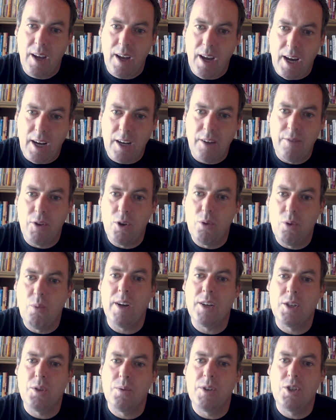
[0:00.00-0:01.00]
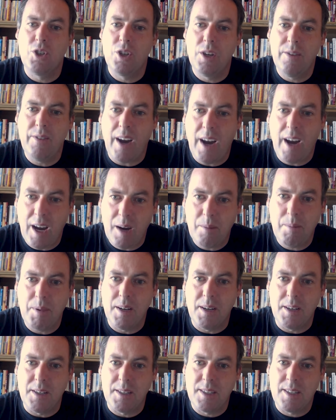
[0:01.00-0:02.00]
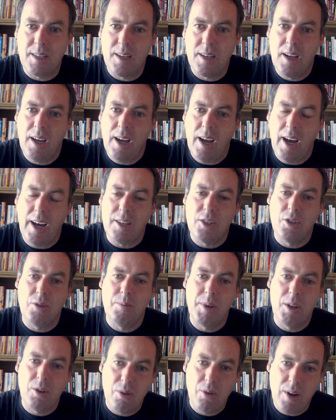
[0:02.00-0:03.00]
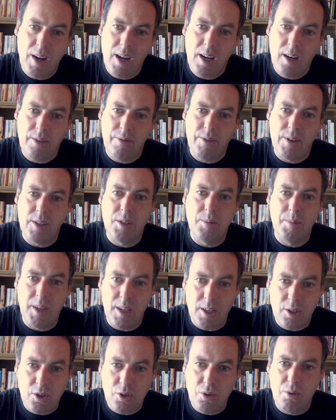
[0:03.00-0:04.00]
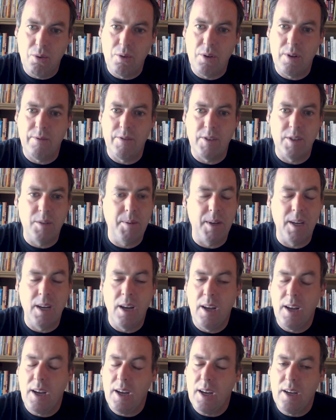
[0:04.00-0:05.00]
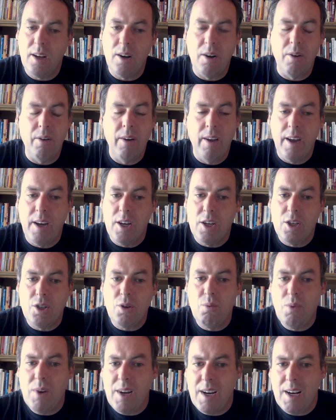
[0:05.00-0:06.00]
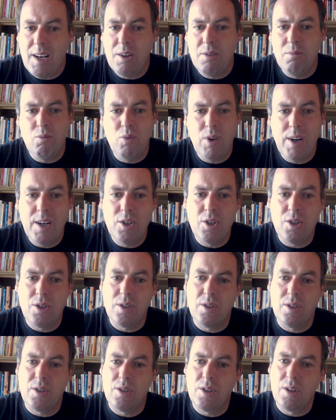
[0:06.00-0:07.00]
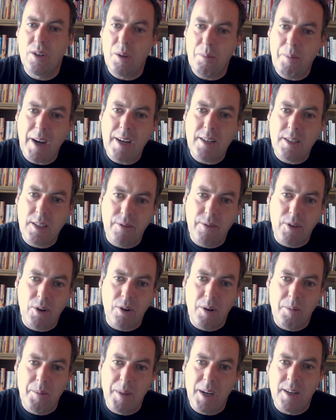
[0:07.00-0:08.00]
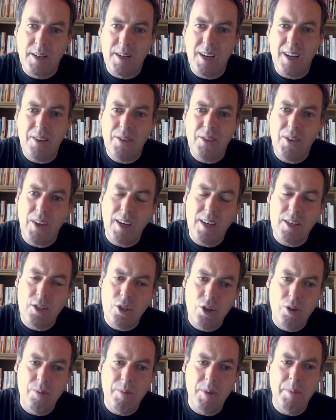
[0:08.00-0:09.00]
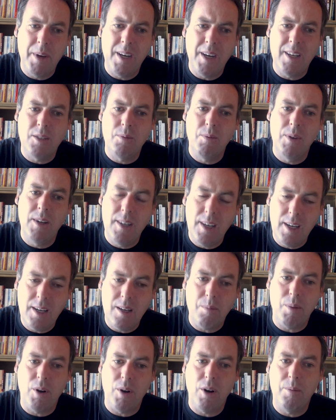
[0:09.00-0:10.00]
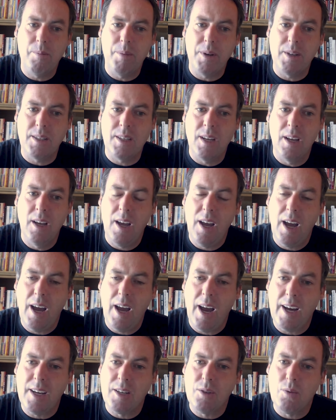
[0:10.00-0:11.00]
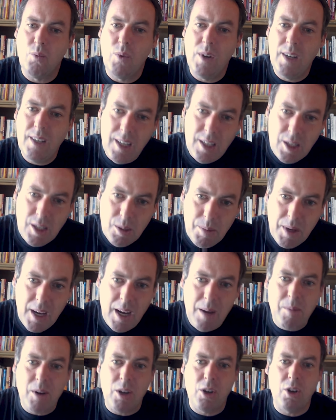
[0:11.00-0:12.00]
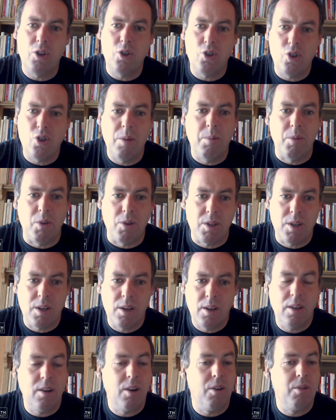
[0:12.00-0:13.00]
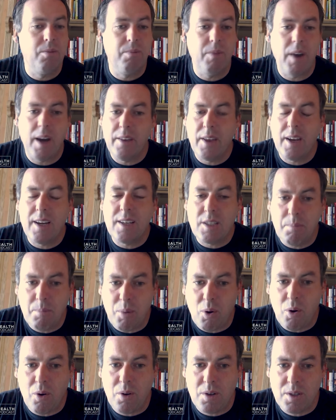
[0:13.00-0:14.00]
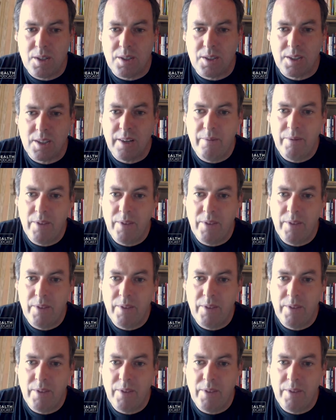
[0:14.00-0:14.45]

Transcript: and if you want to achieve a happiness and to be creative and to be intuitive and to be, you know, to really reach to the best of your ability. And I think as human beings, we need a purpose and we need to be able to contribute. You know, I think it's important.